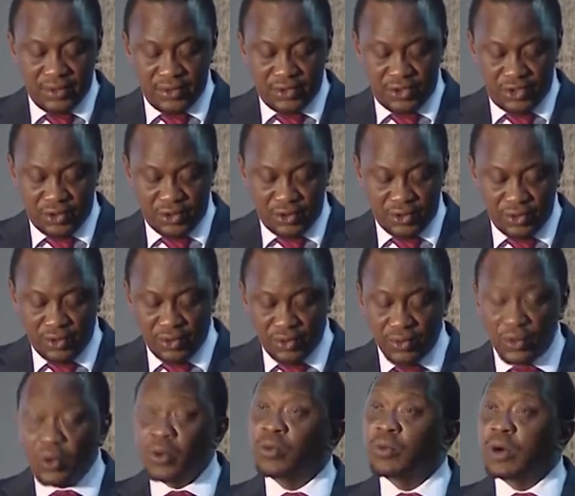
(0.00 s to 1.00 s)
to
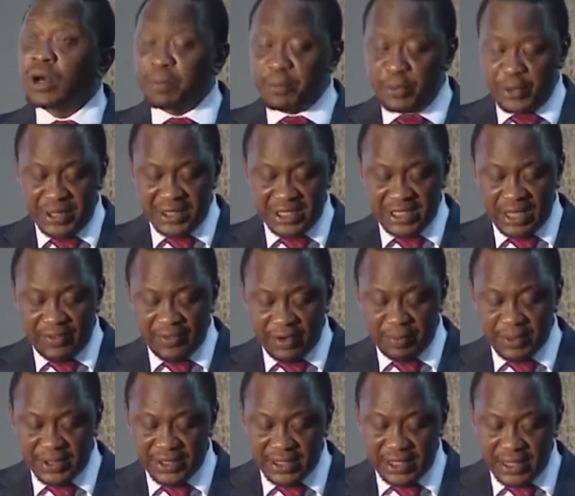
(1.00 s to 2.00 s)

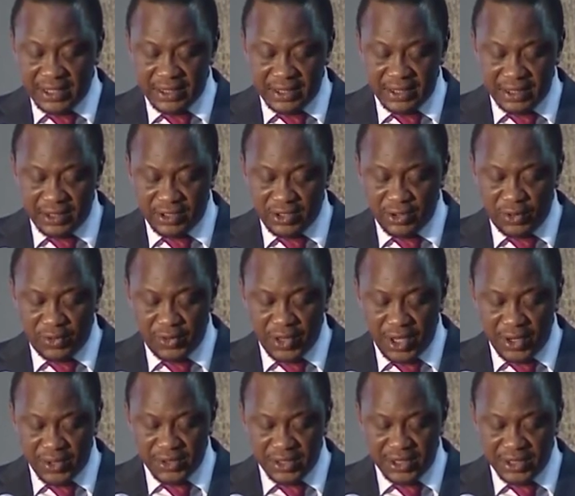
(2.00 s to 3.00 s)
1.7% in
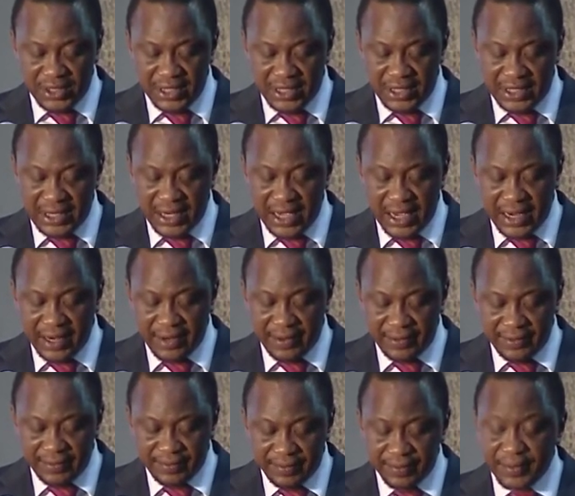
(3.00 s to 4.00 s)
2009,
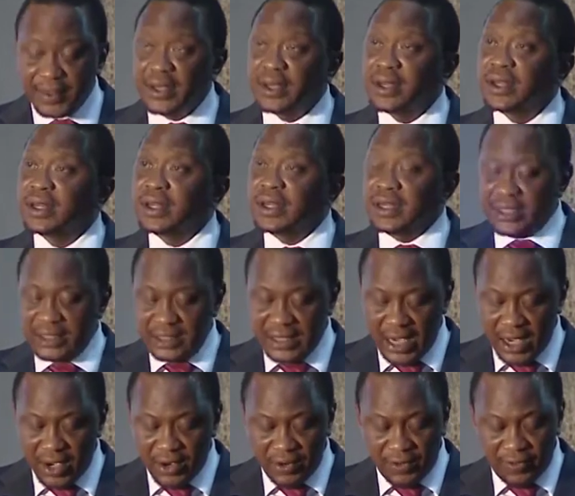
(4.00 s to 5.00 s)

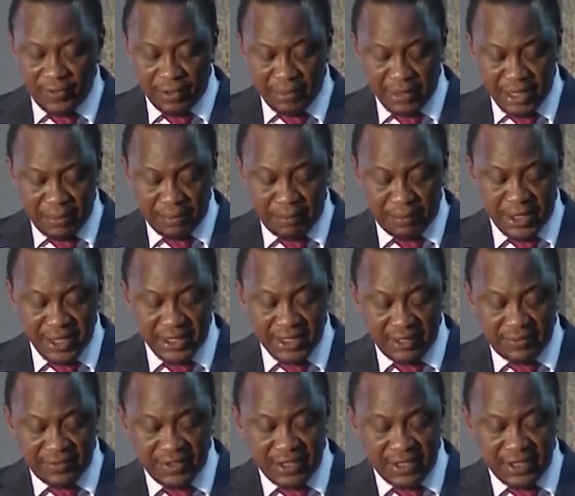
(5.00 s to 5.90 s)
down from an impressive